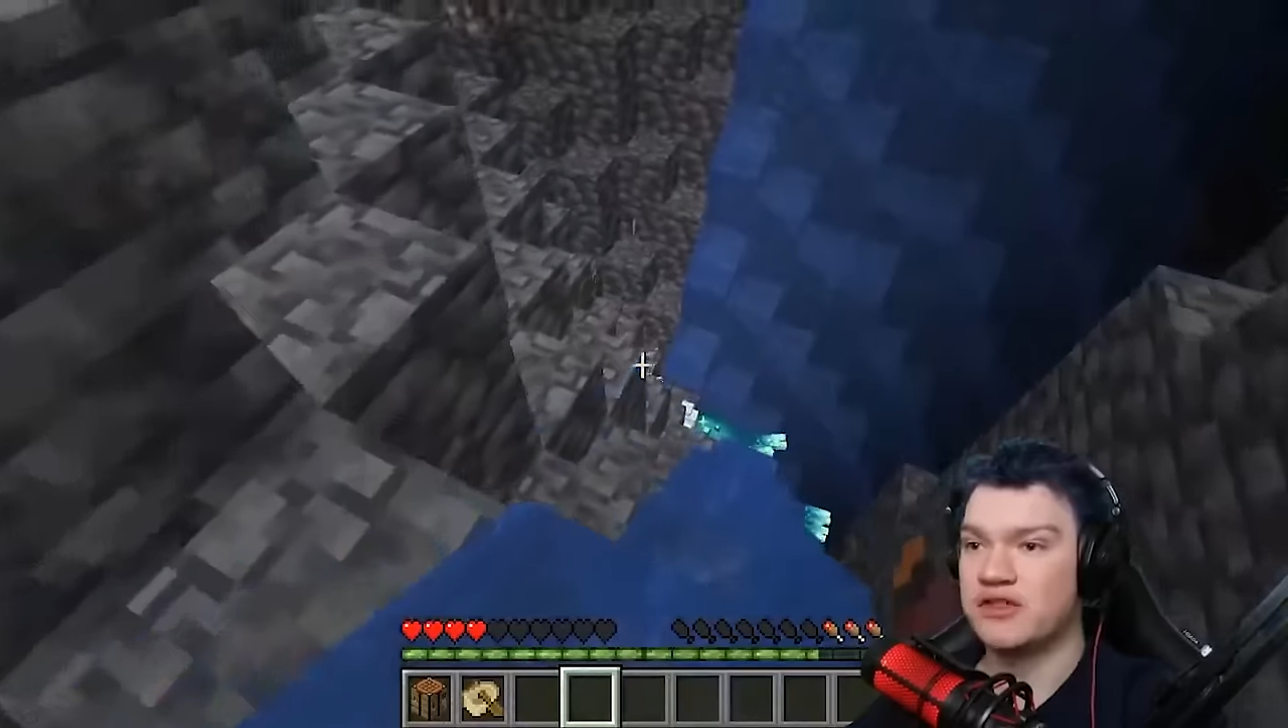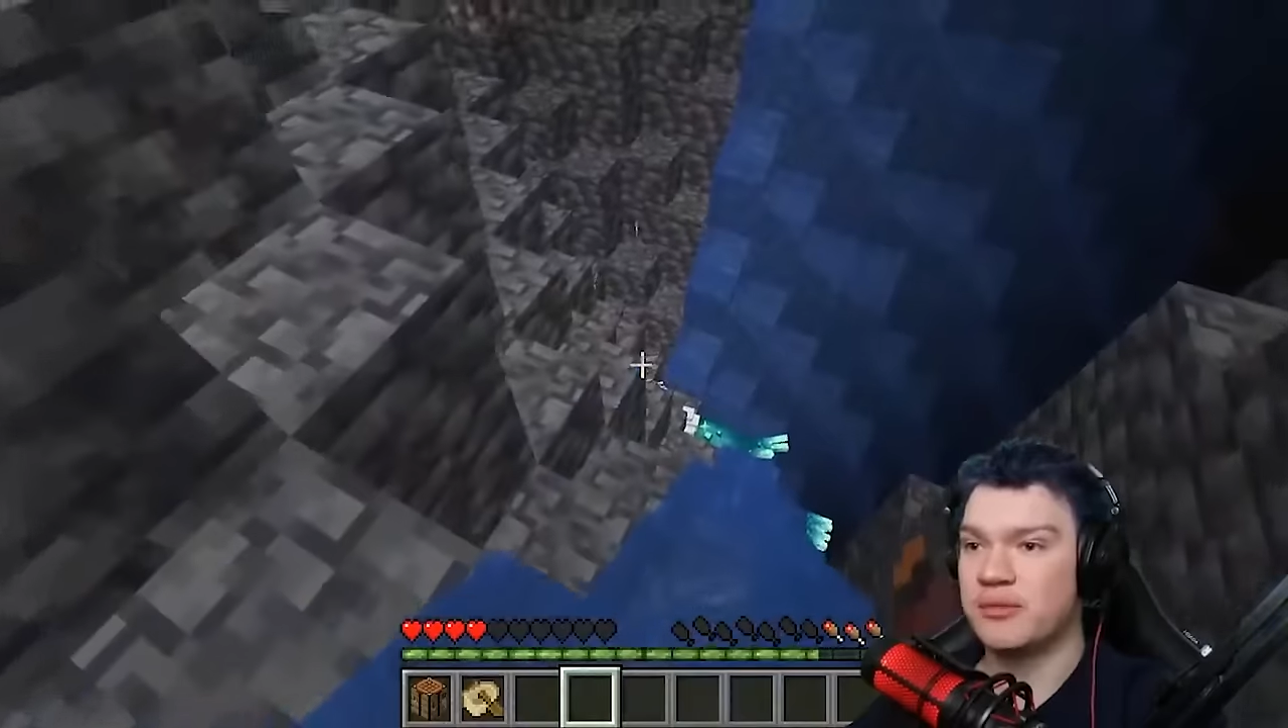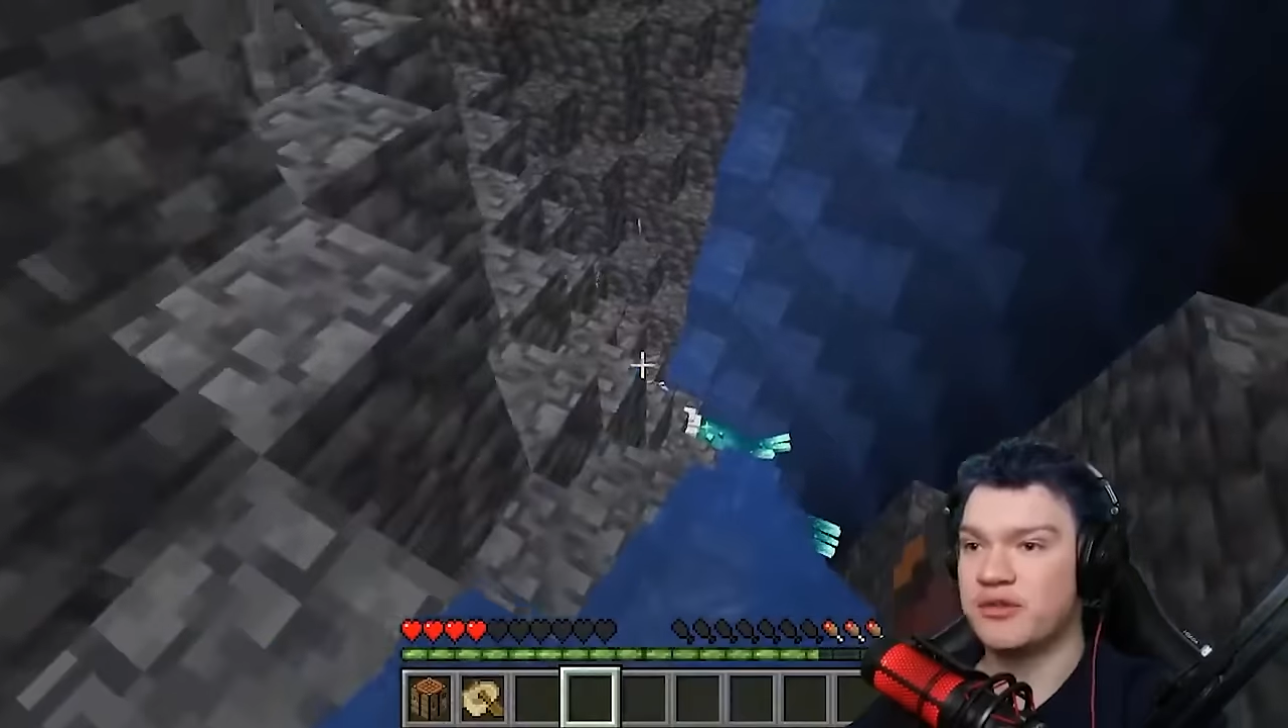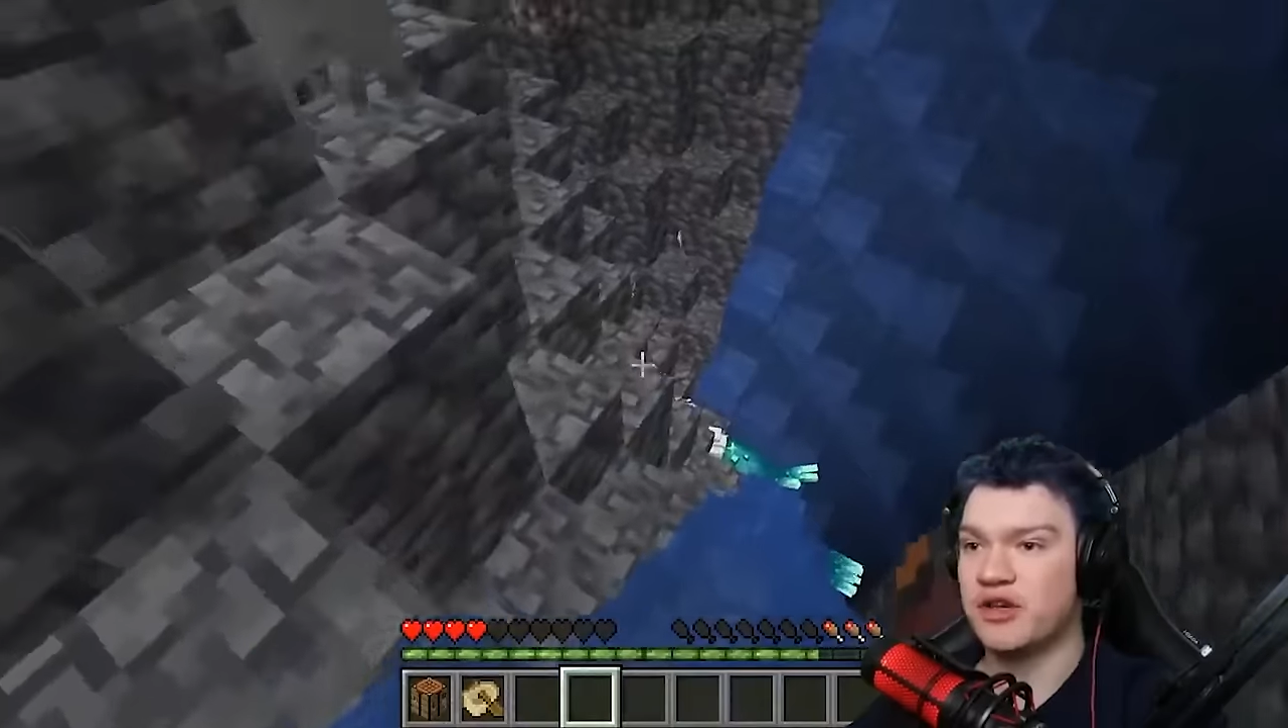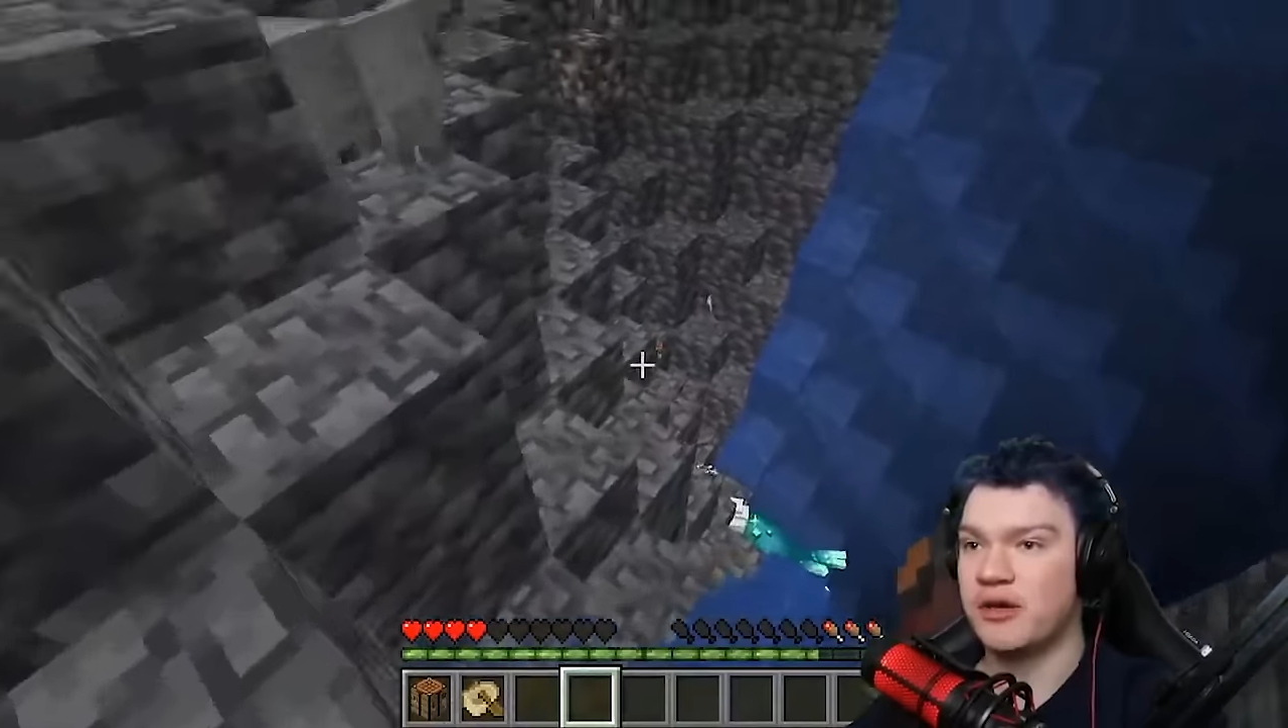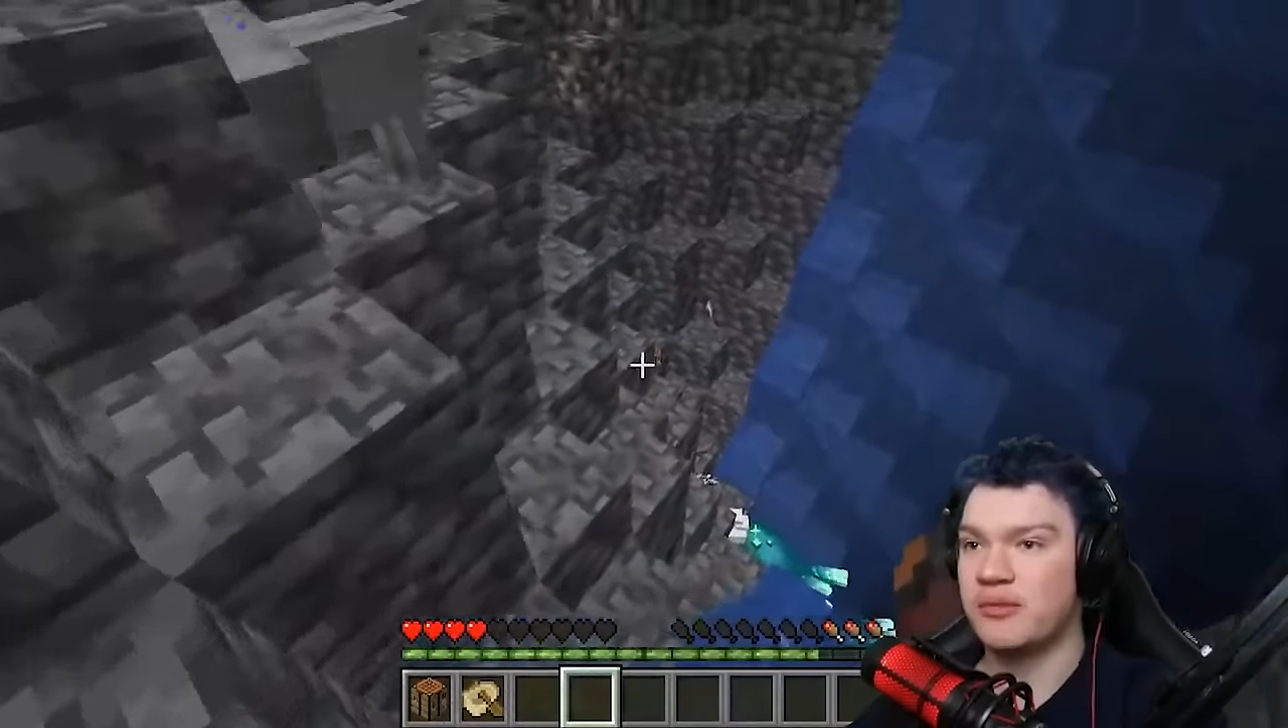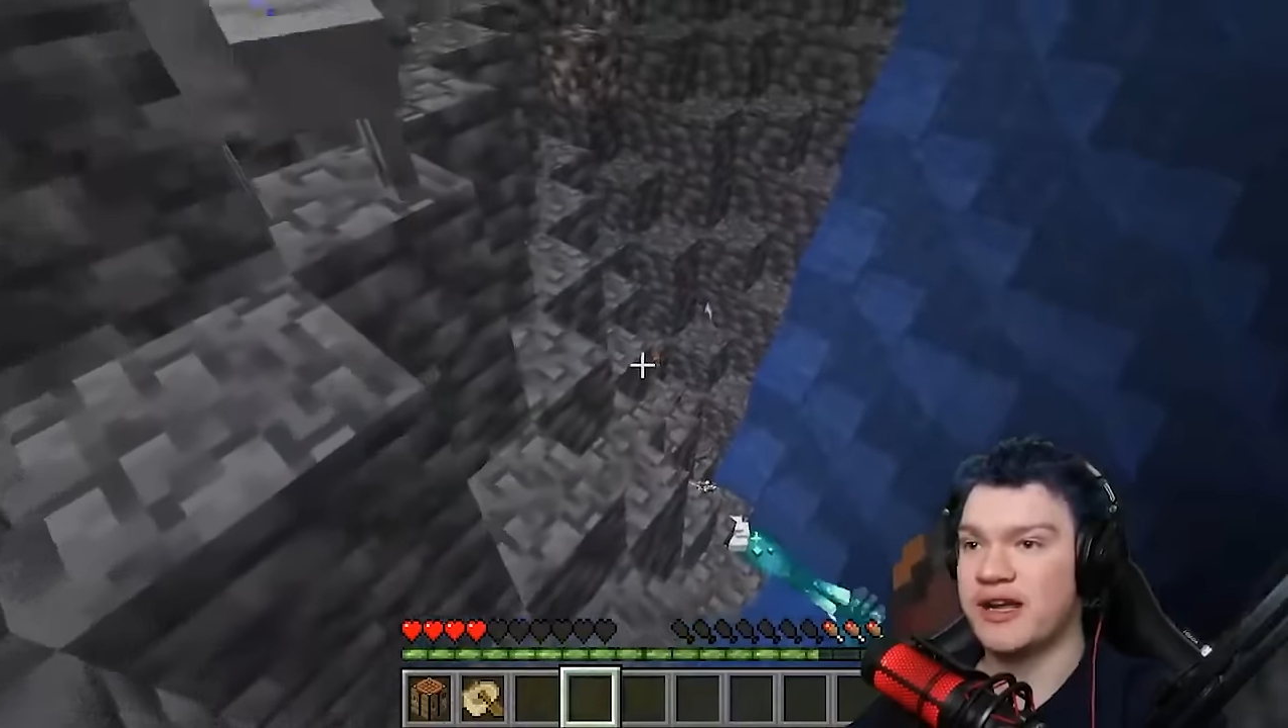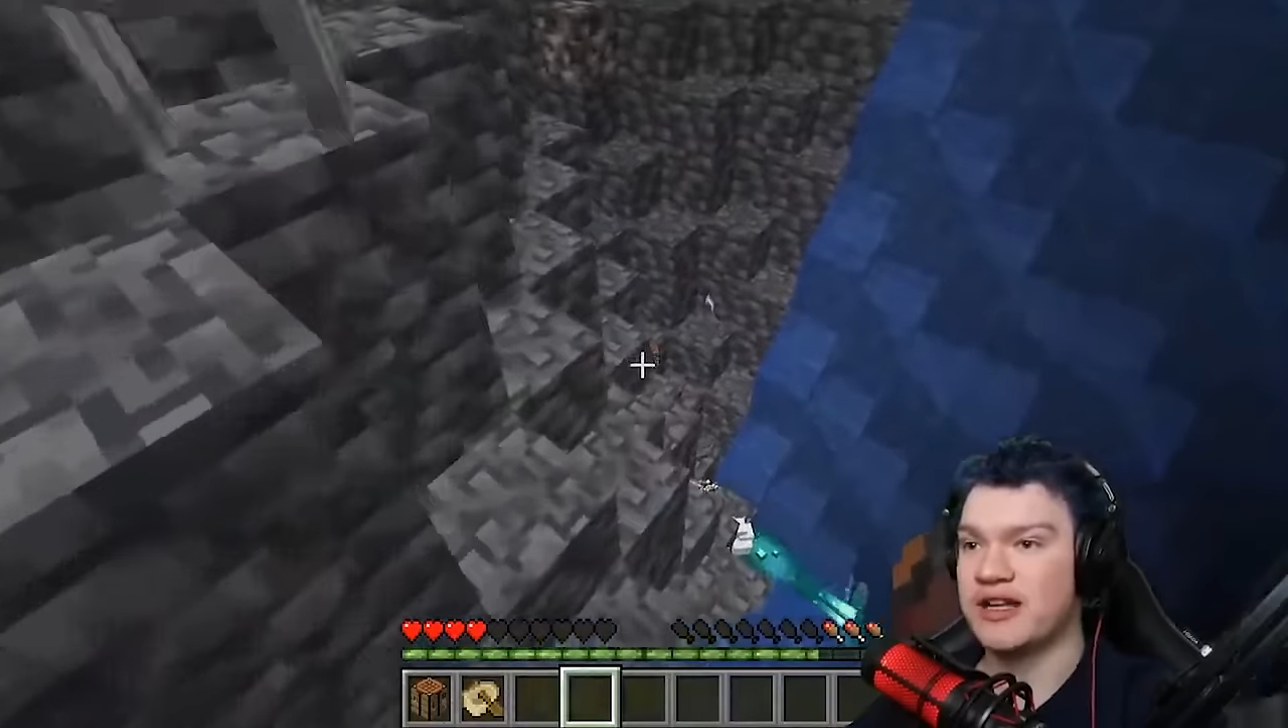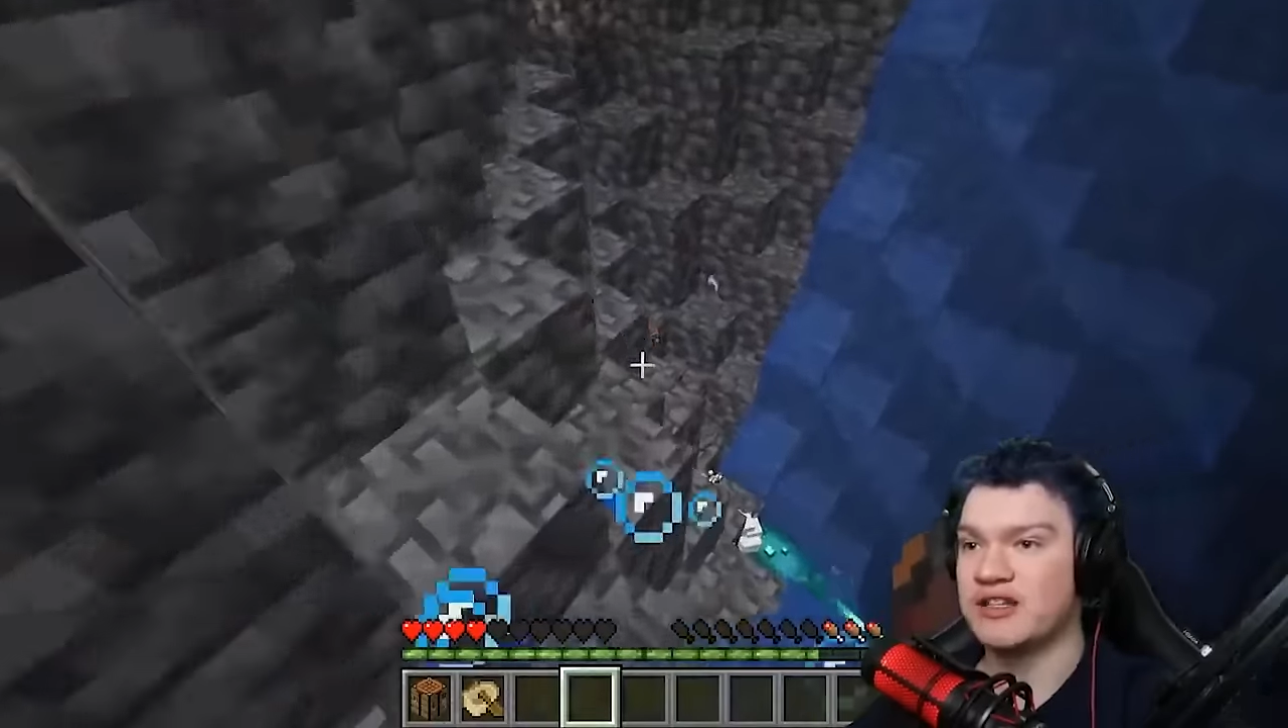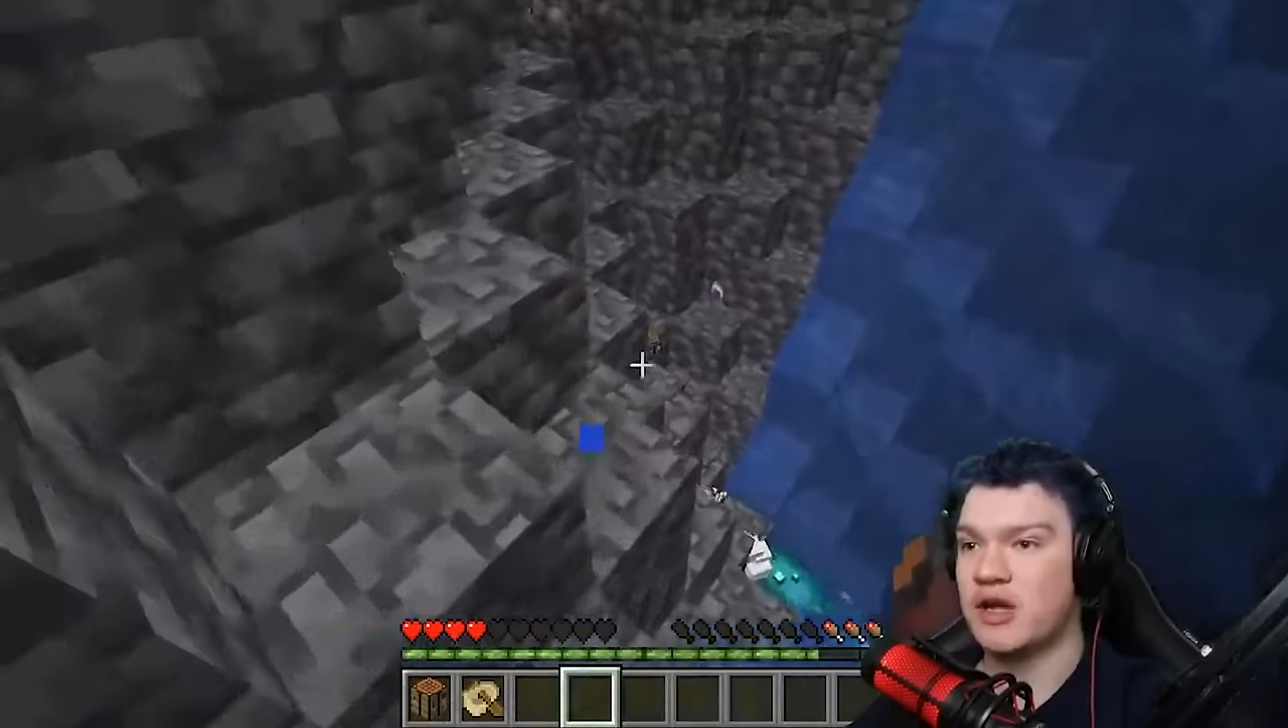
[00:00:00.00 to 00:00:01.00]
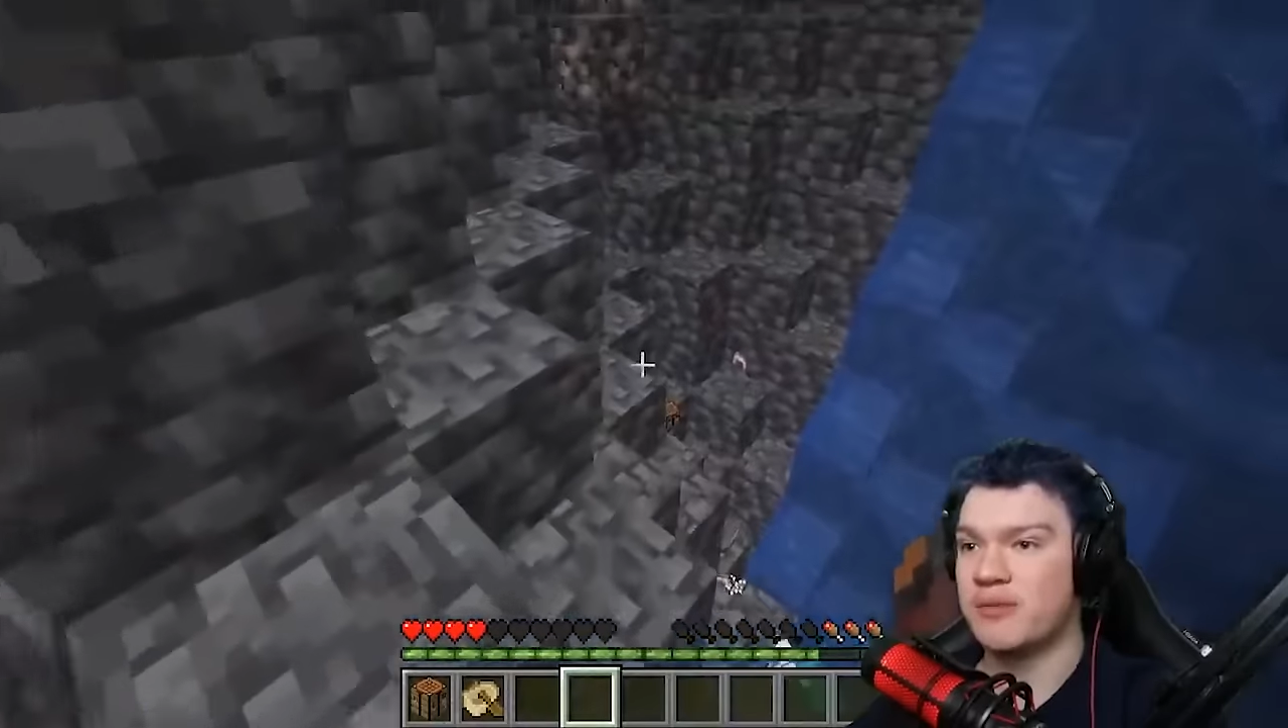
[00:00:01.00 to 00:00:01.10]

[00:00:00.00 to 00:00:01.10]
Jumping down here, but I can't